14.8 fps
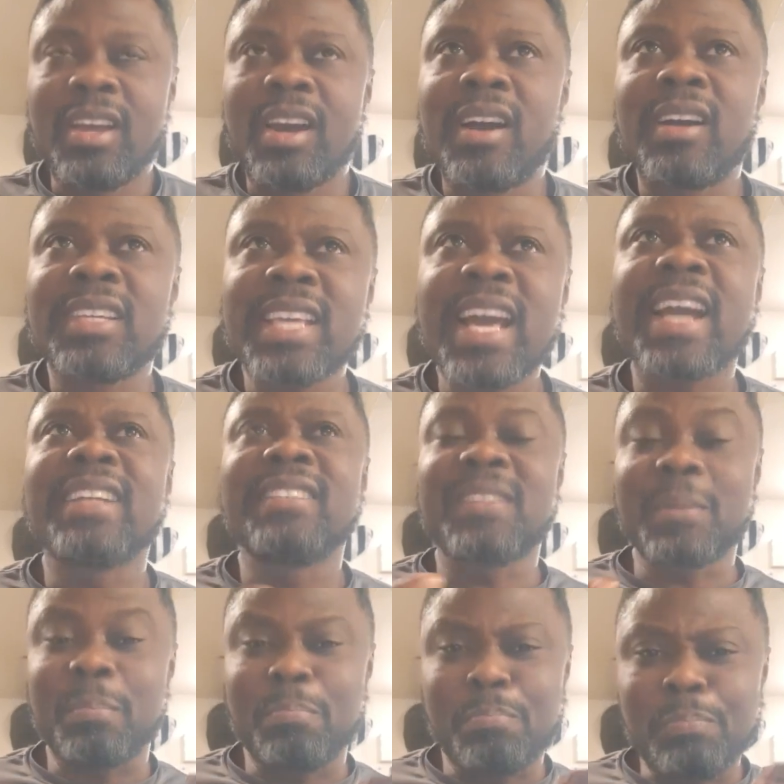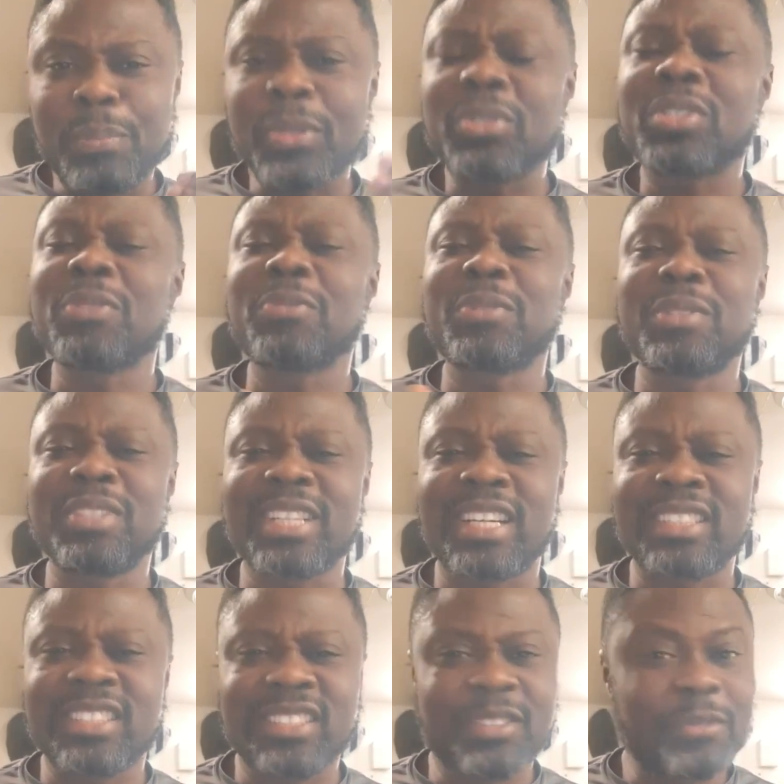uh, yeah, it's a beautiful
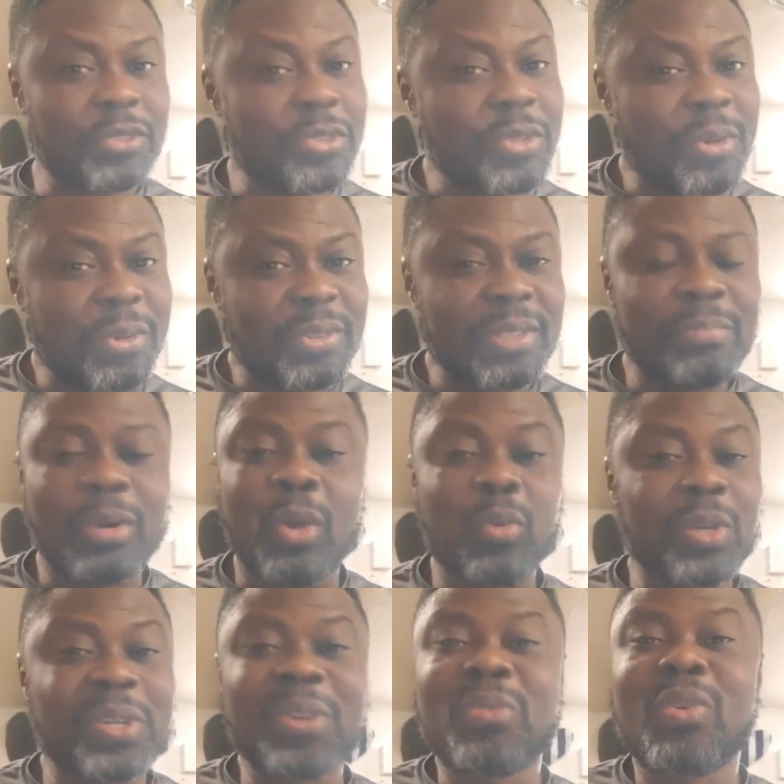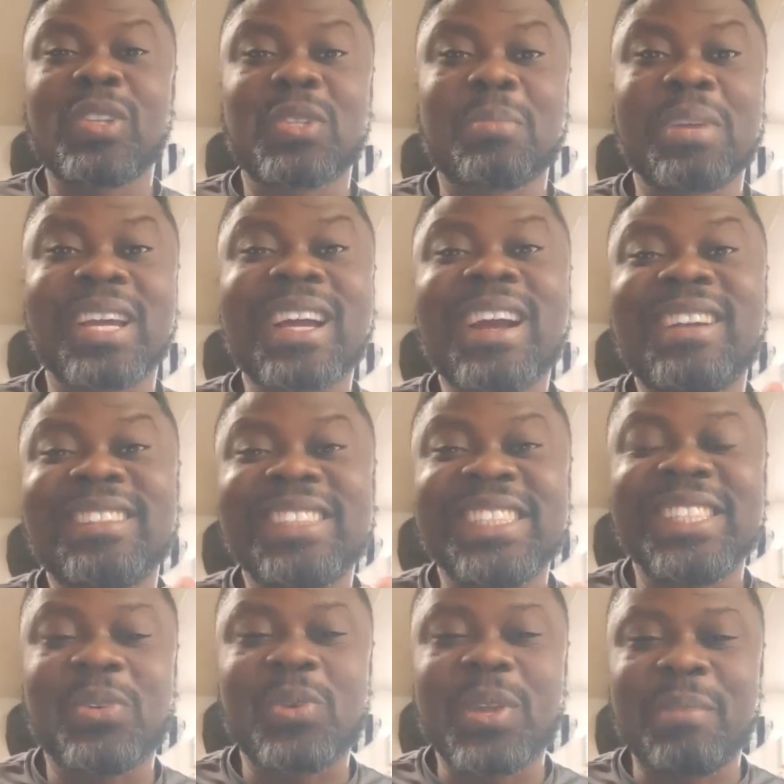narrative story, but we don't want to be
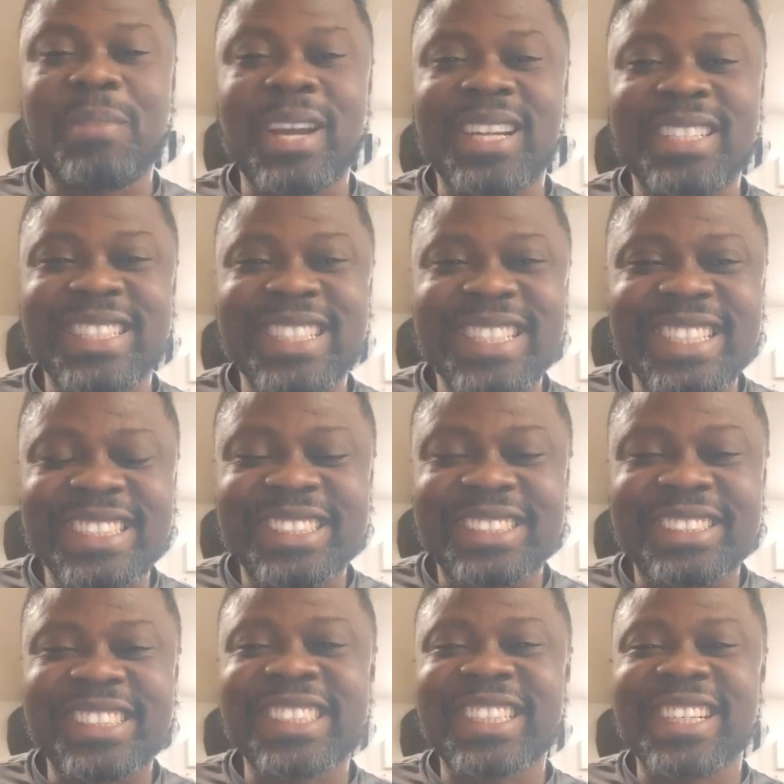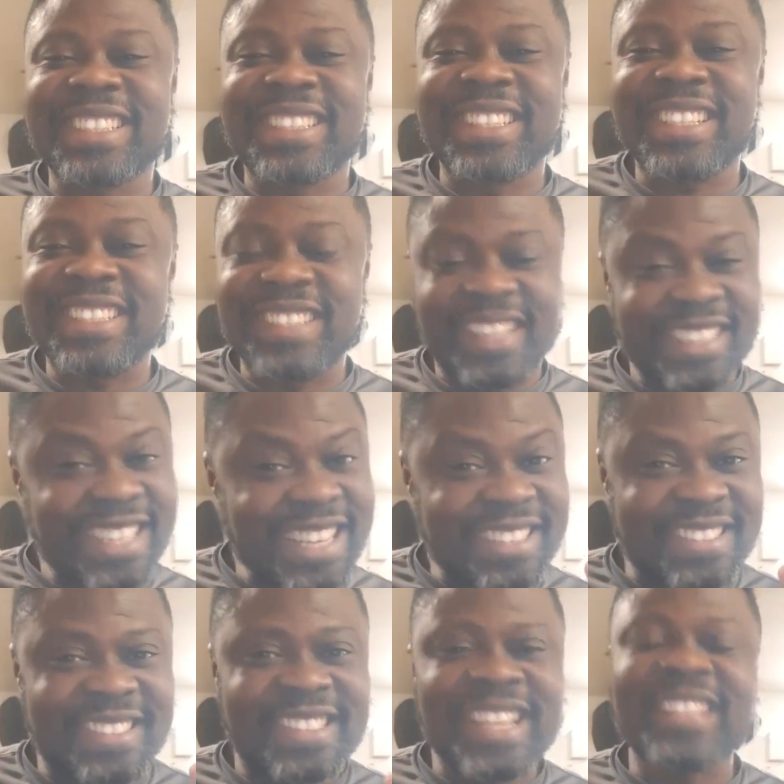carried away by the intricacies and the
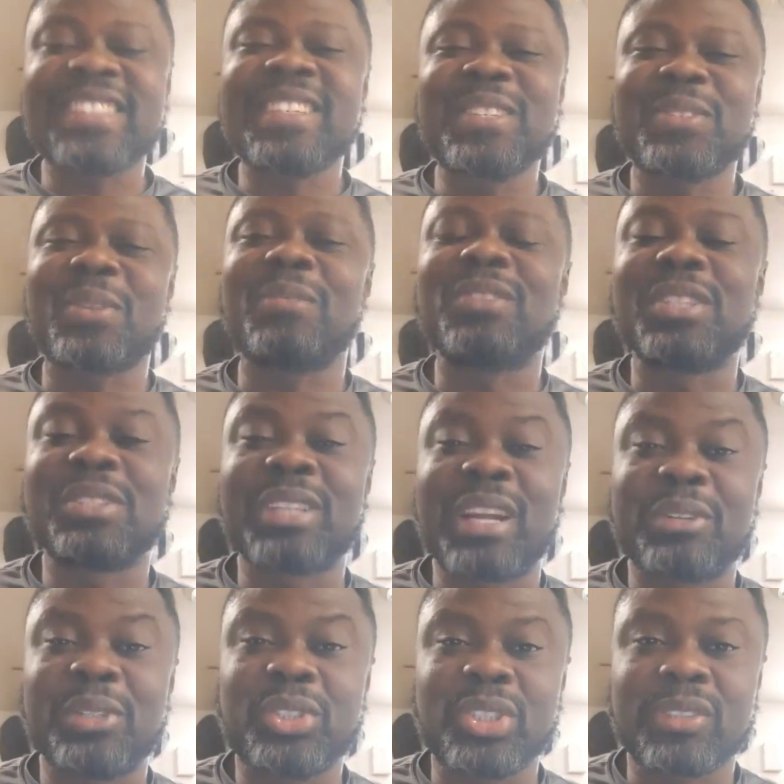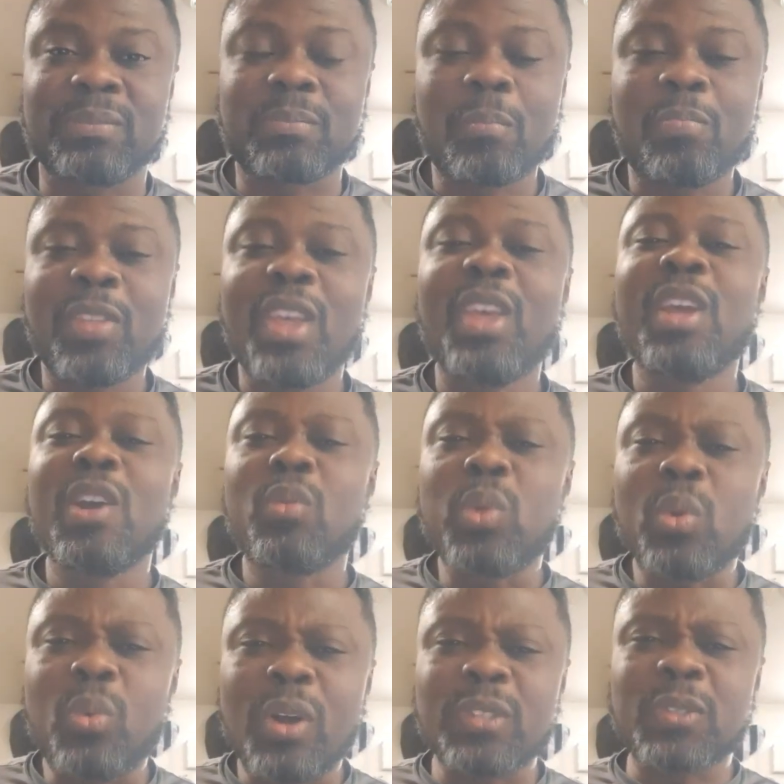aesthetics of the narration. We
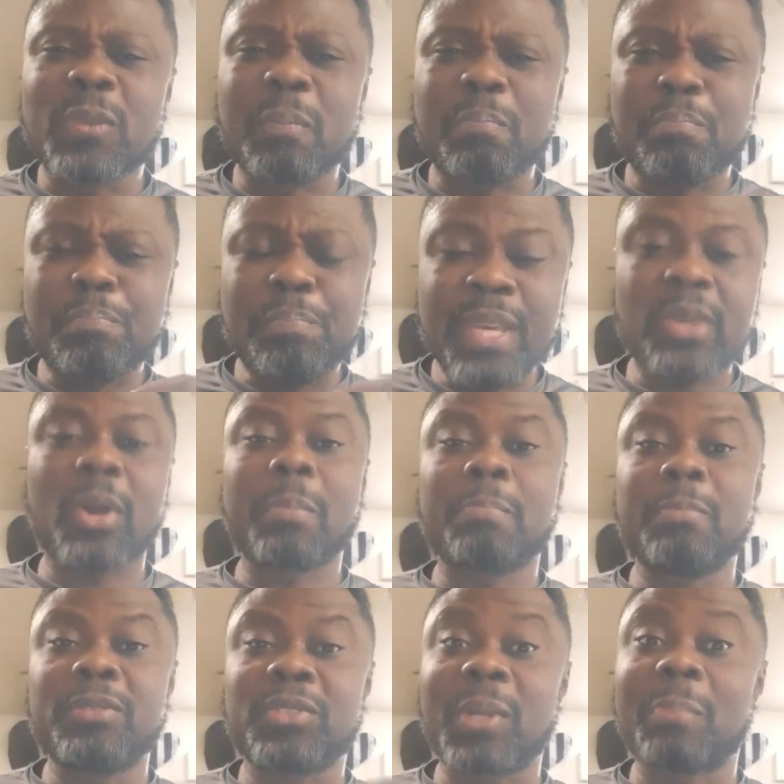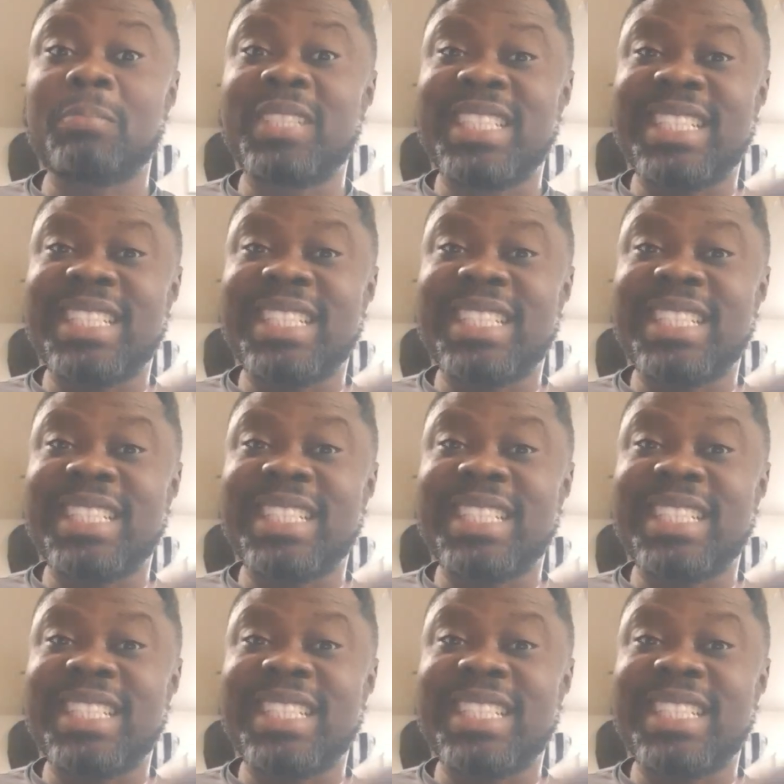want to pick up some